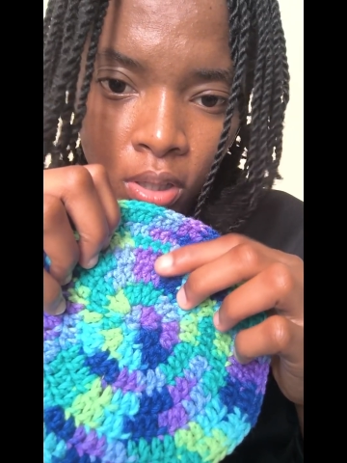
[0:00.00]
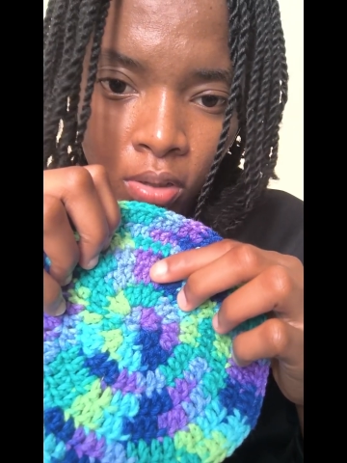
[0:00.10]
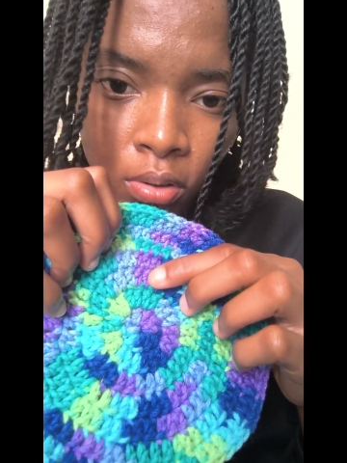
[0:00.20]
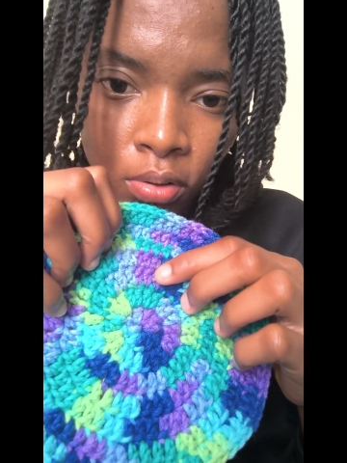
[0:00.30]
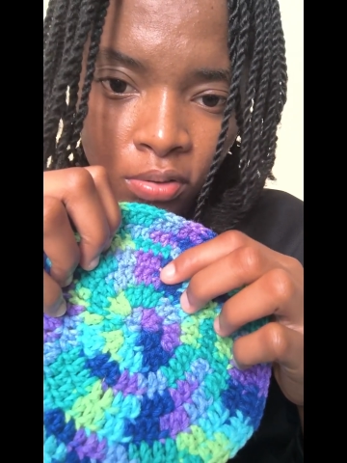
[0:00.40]

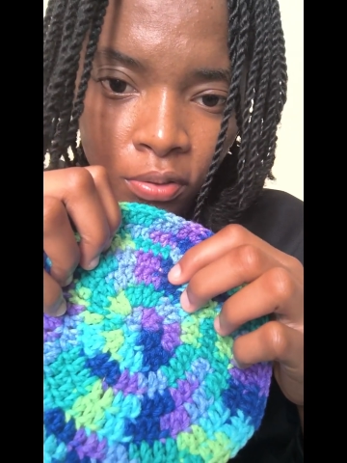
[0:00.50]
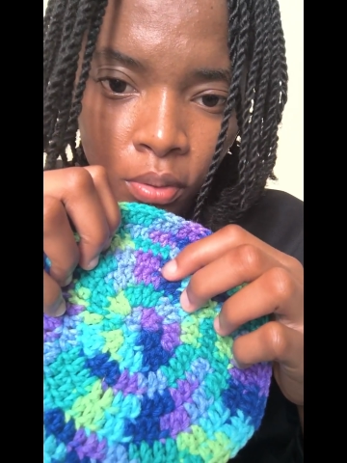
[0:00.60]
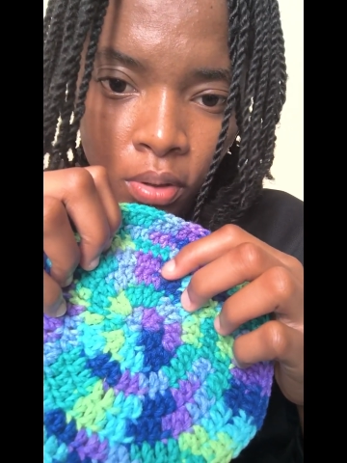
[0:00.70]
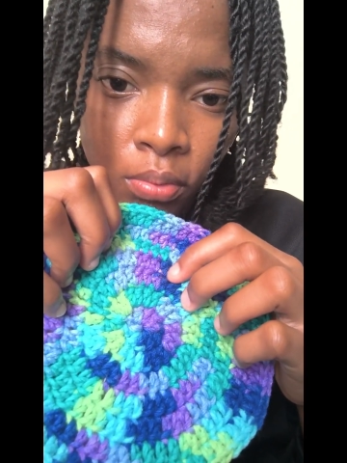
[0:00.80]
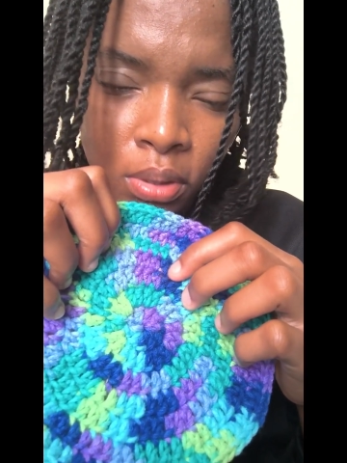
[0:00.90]
round
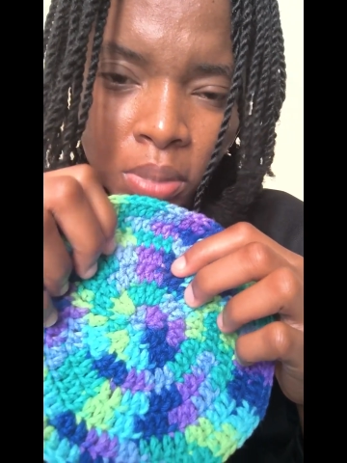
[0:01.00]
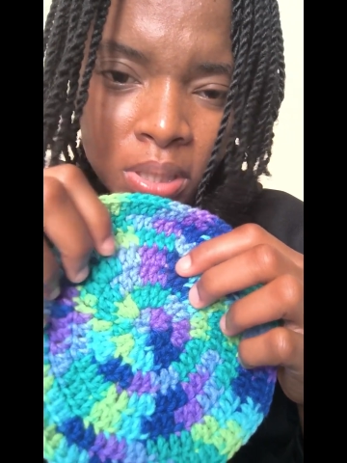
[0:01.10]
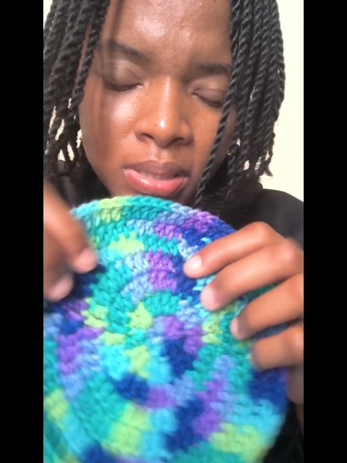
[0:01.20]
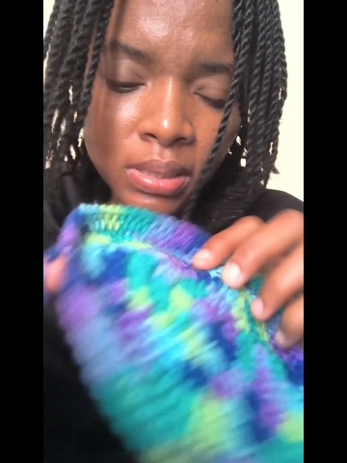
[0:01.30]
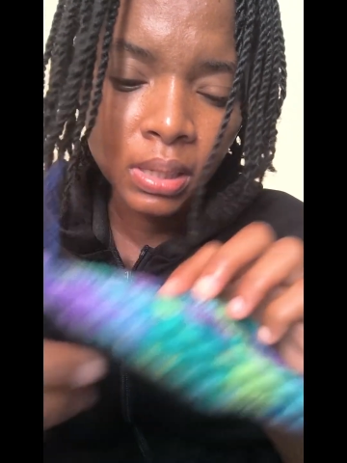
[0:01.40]
4 will be
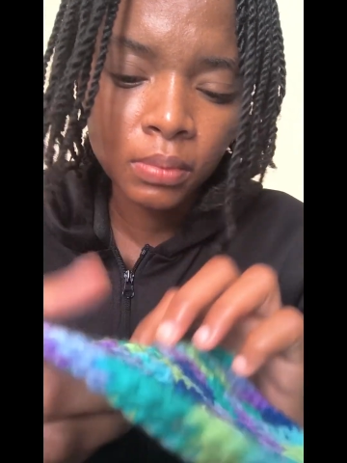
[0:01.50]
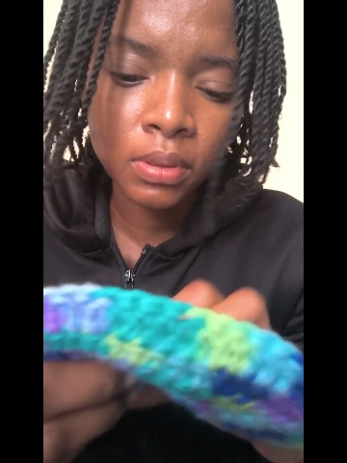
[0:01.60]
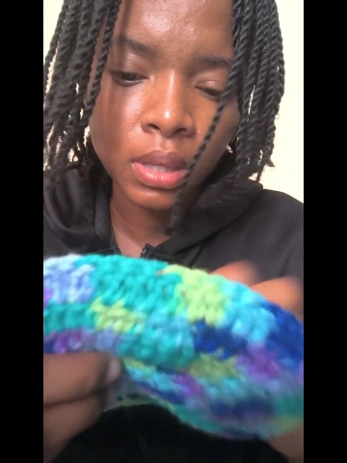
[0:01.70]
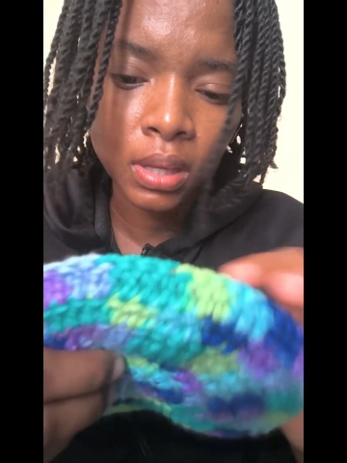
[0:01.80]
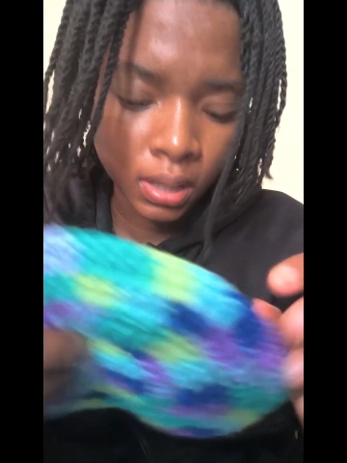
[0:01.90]
the same
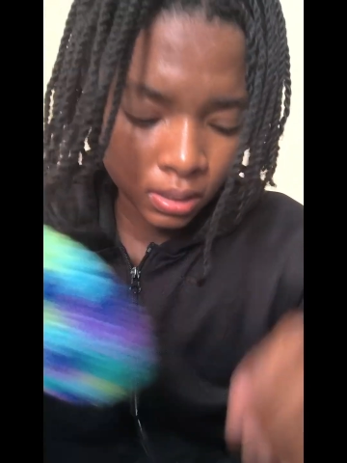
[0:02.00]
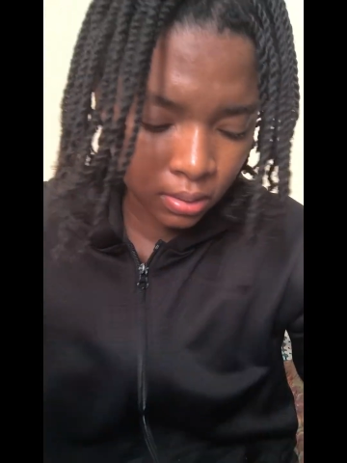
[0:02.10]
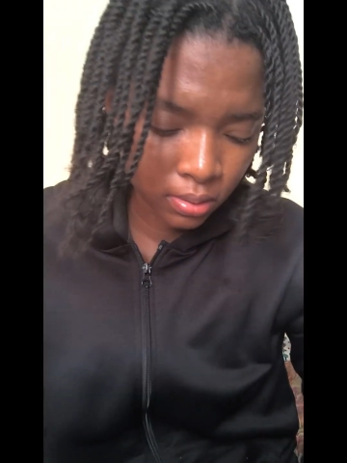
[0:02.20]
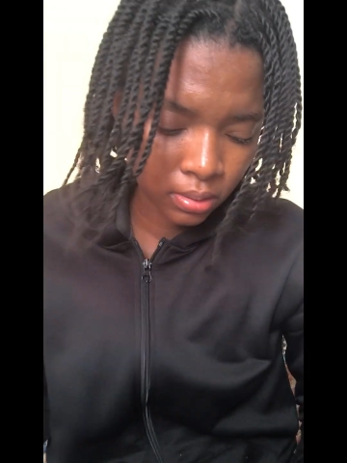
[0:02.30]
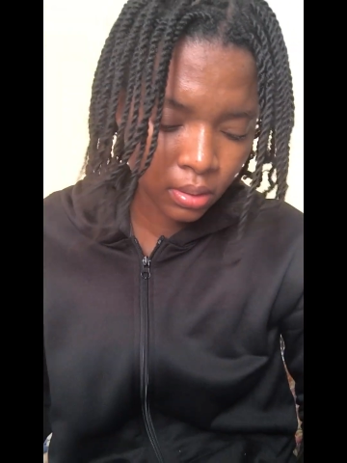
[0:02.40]
thing
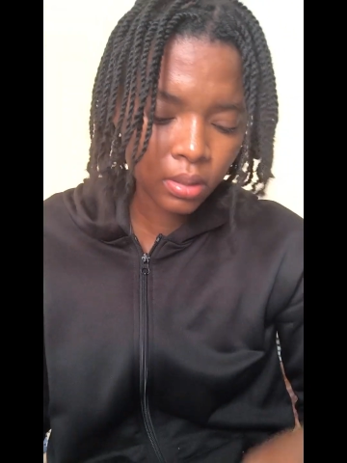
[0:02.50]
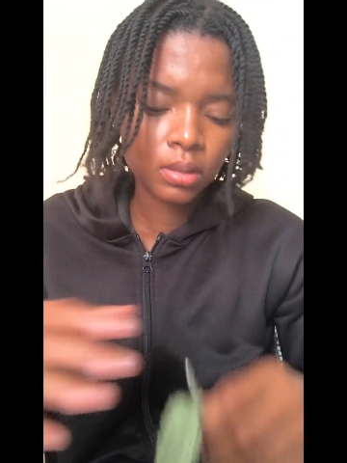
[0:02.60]
as